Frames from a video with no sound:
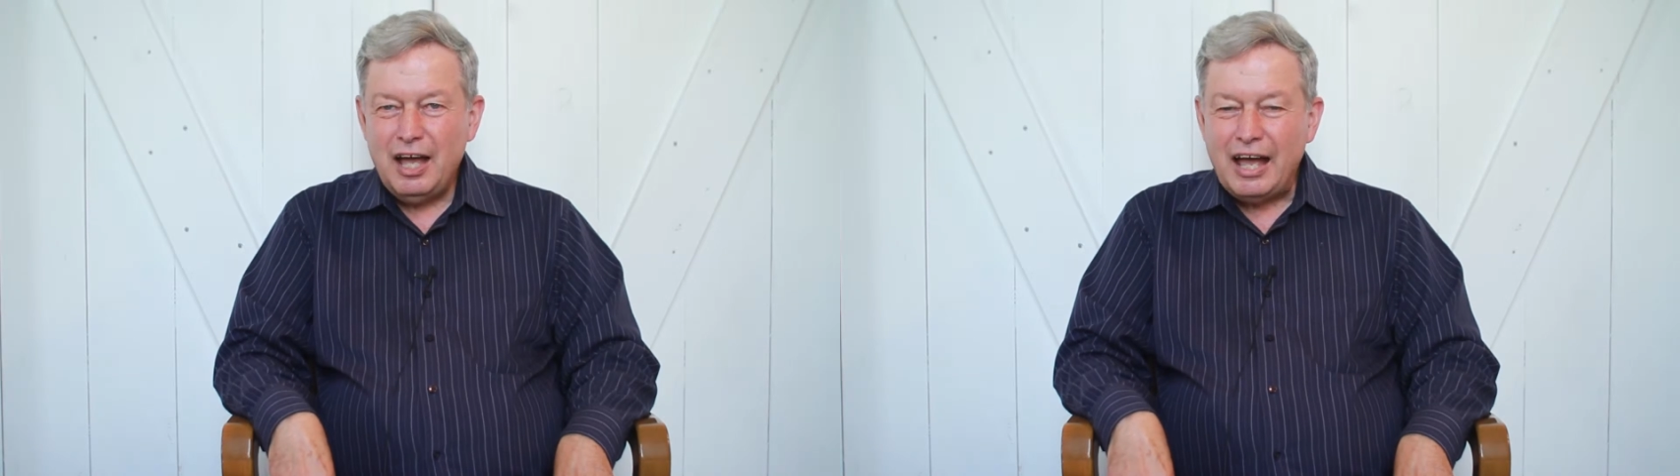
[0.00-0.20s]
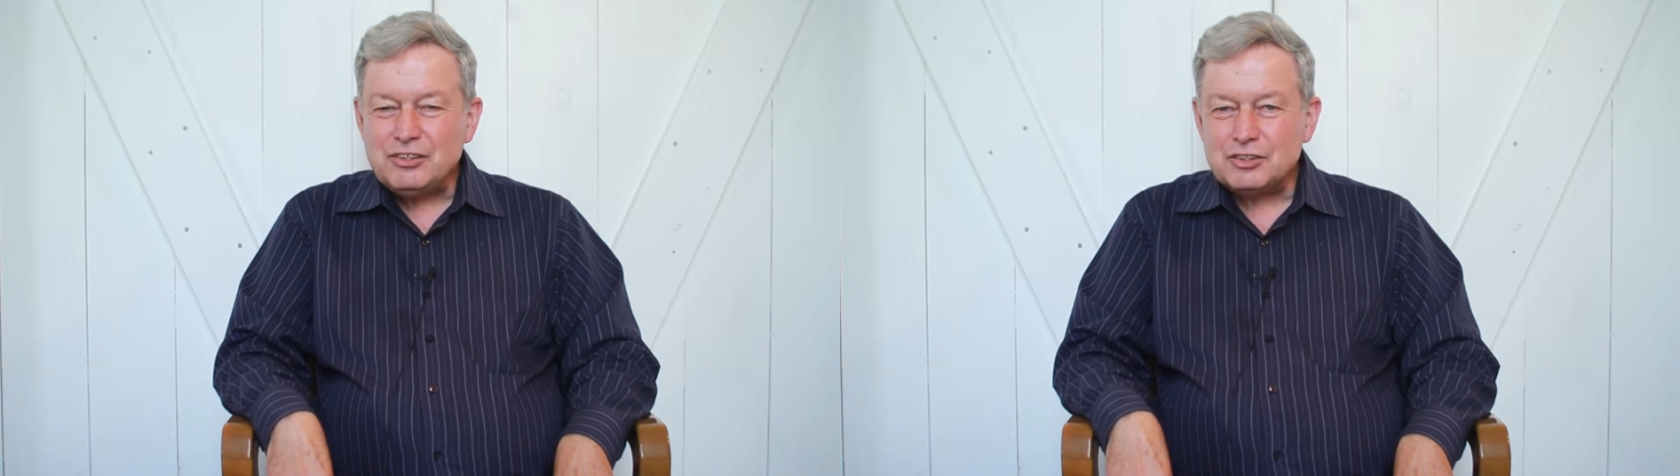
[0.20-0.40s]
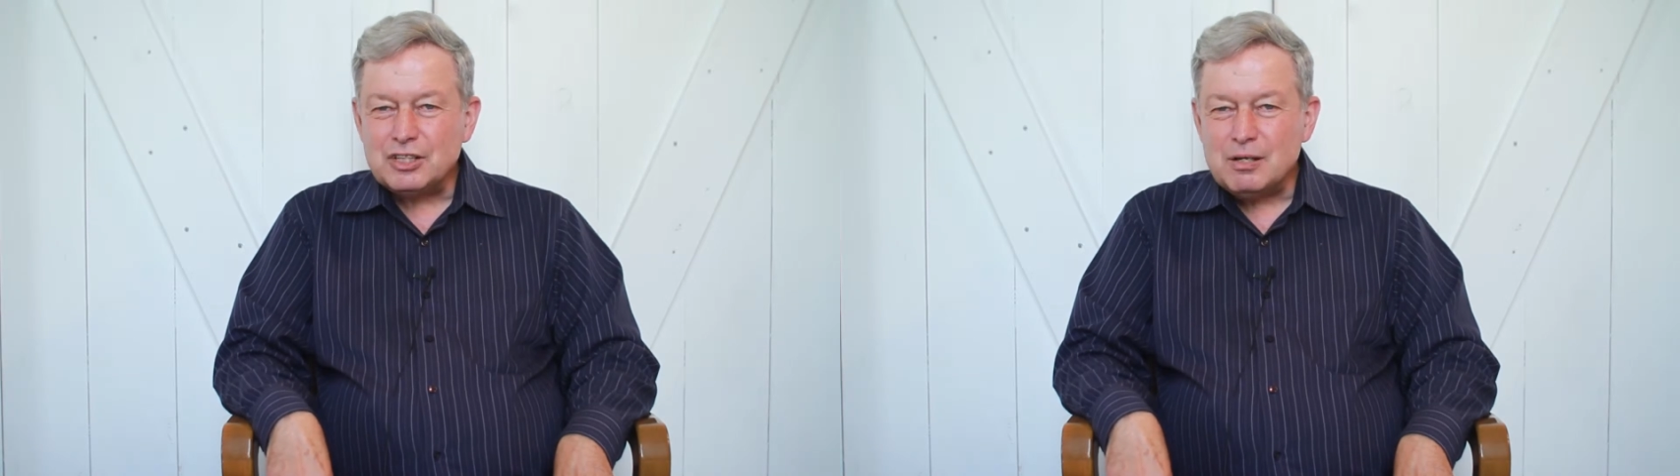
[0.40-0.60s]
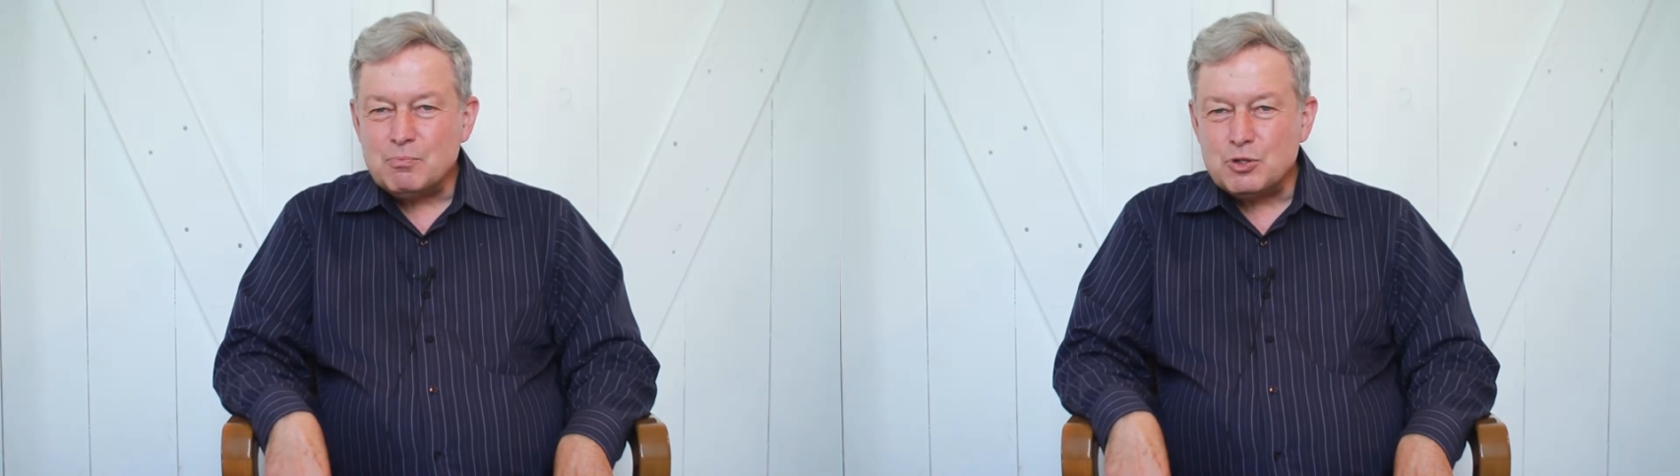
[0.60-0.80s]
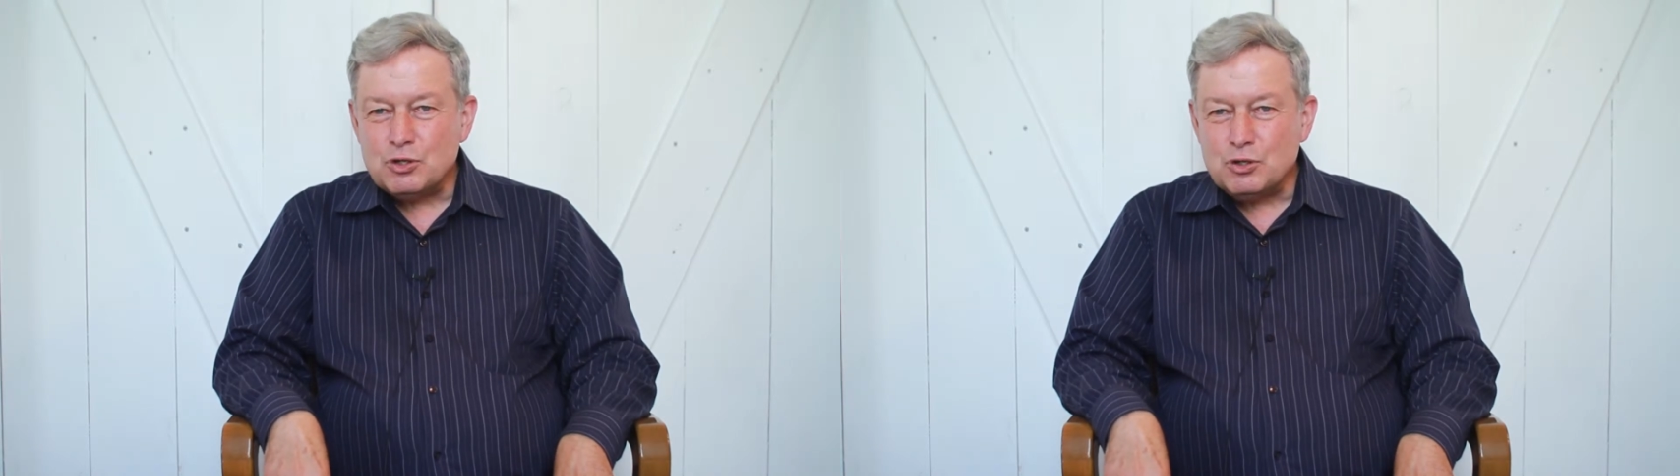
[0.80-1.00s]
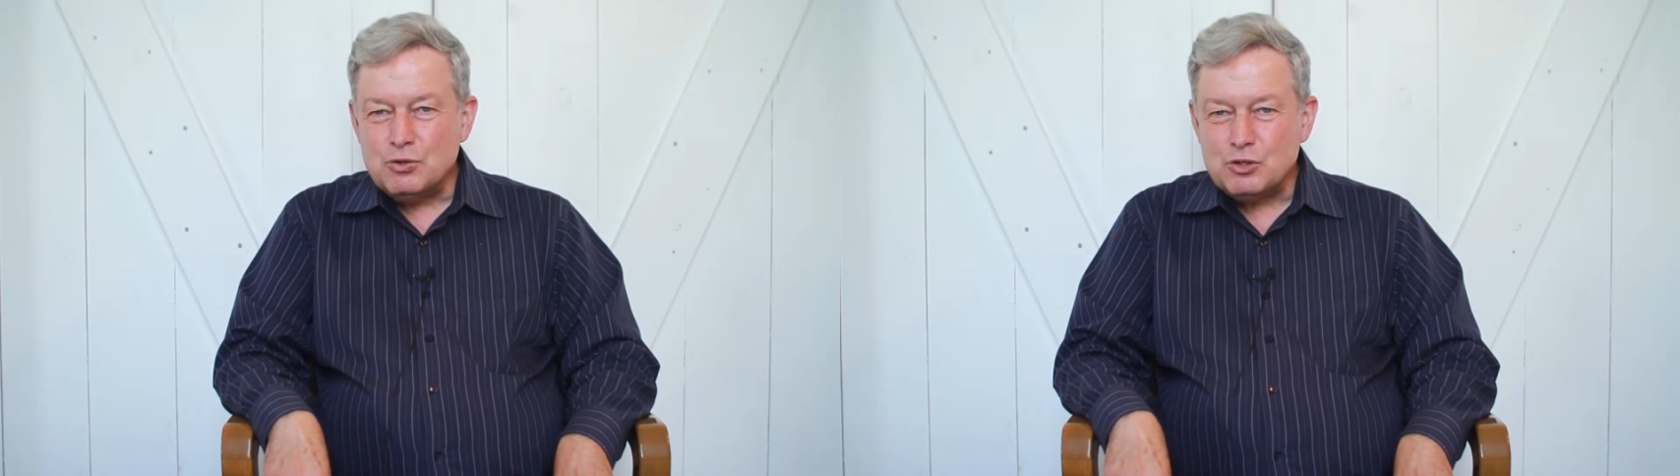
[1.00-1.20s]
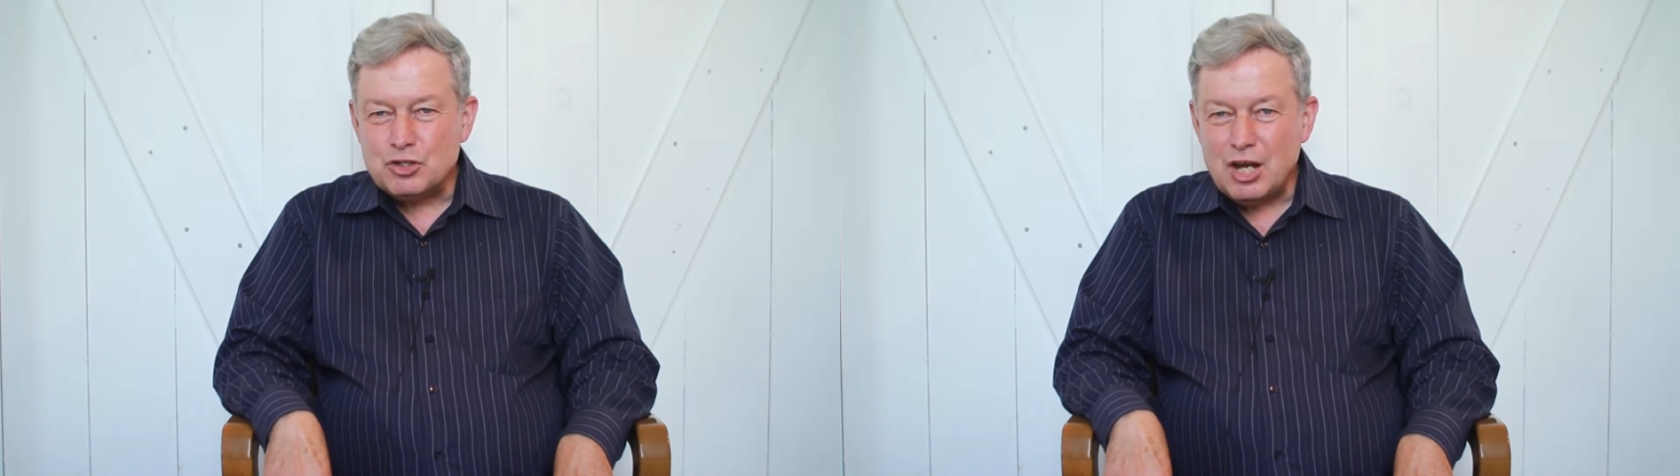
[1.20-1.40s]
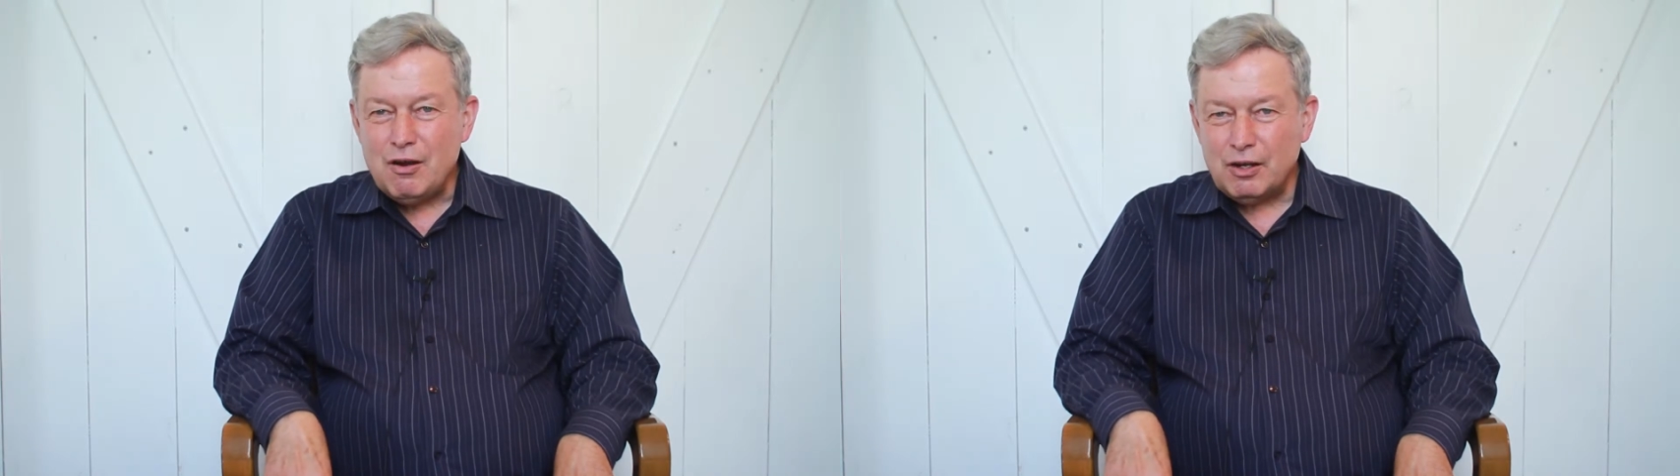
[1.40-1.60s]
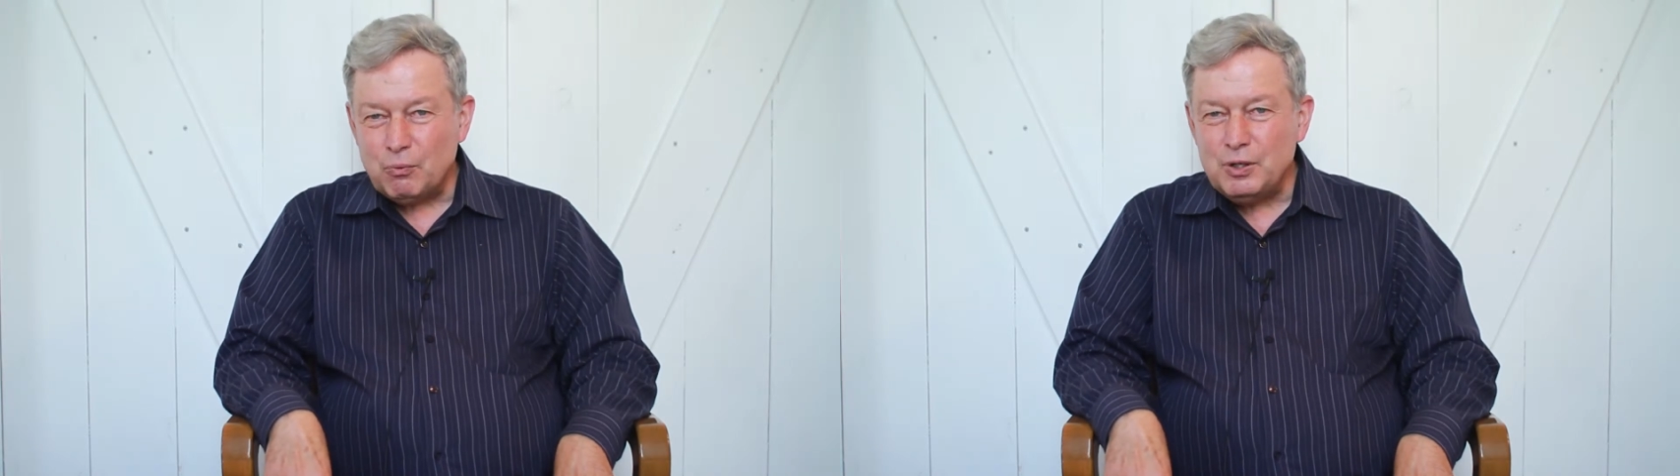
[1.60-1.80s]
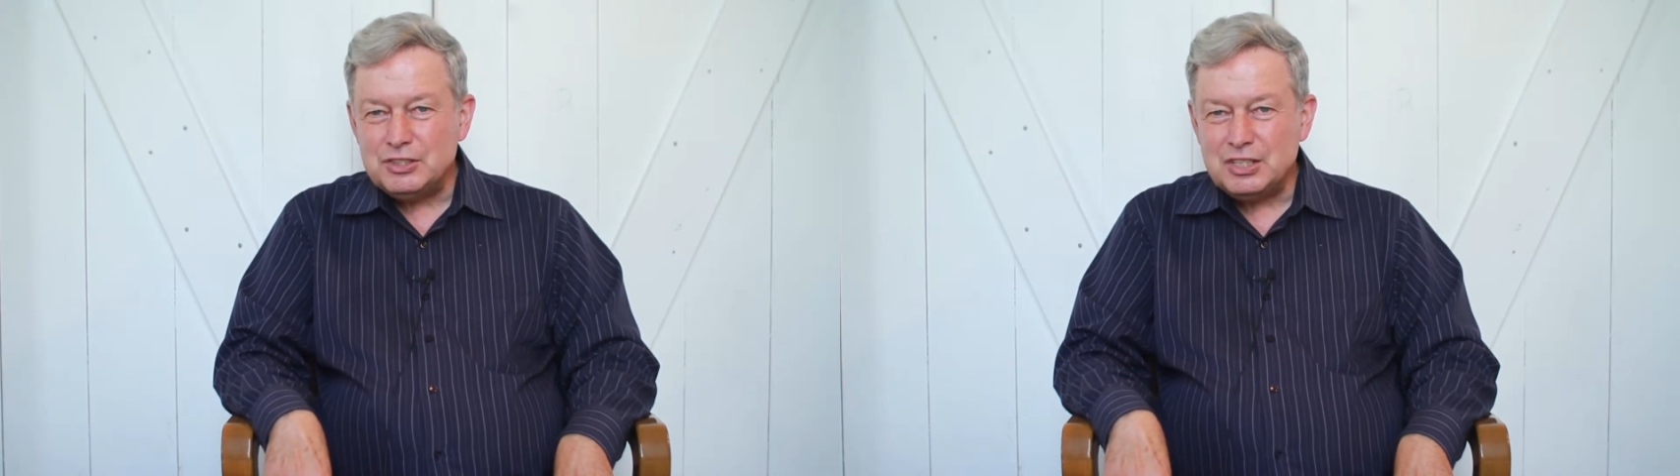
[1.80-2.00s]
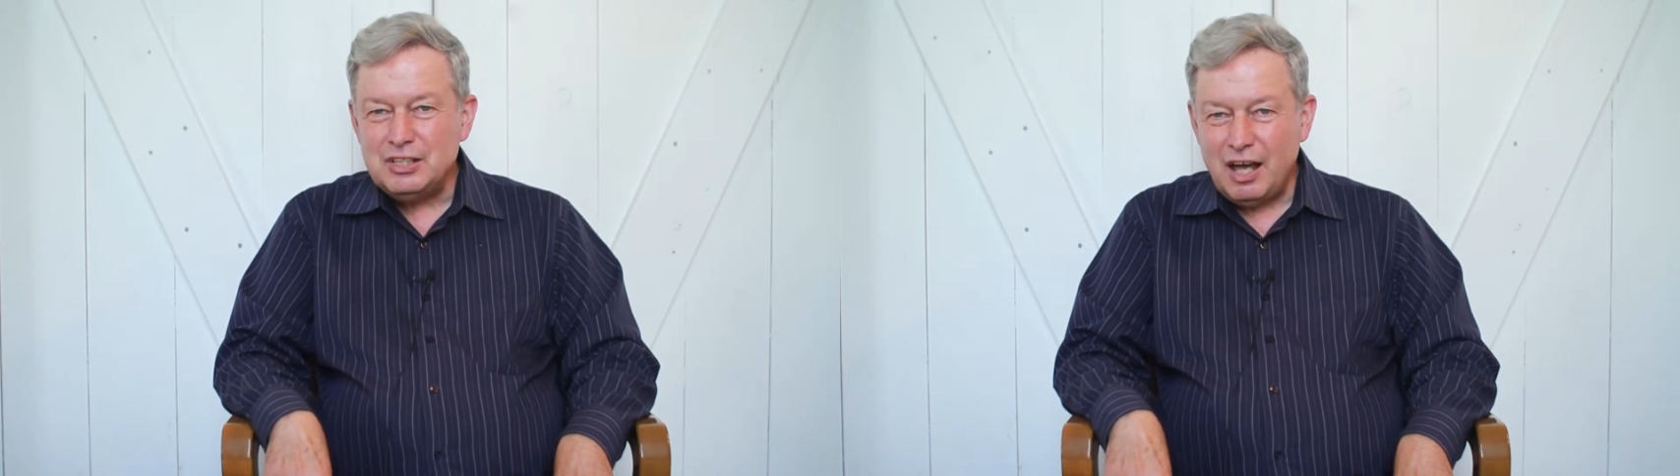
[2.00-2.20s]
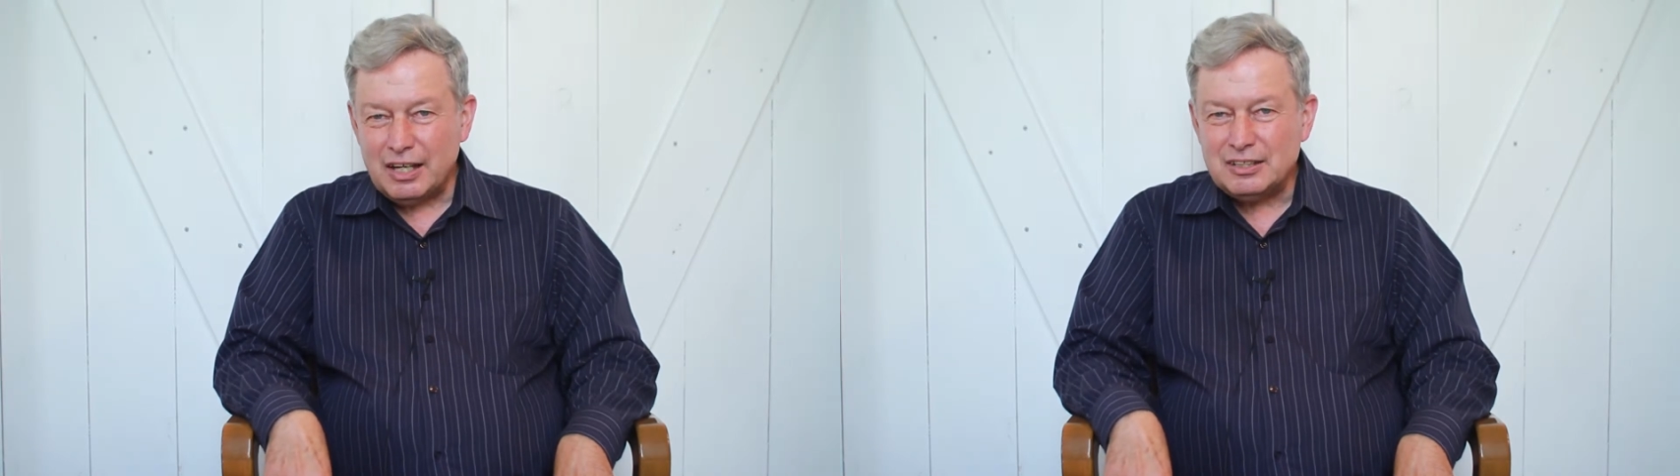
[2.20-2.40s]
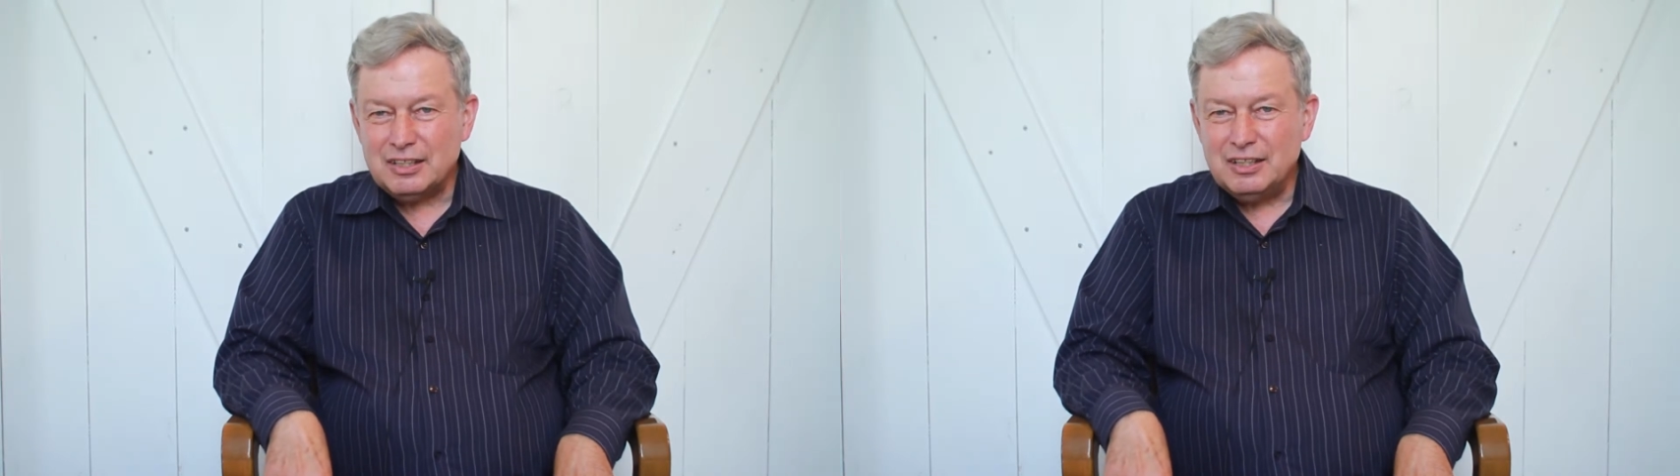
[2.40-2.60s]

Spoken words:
asked him to share on a Wednesday night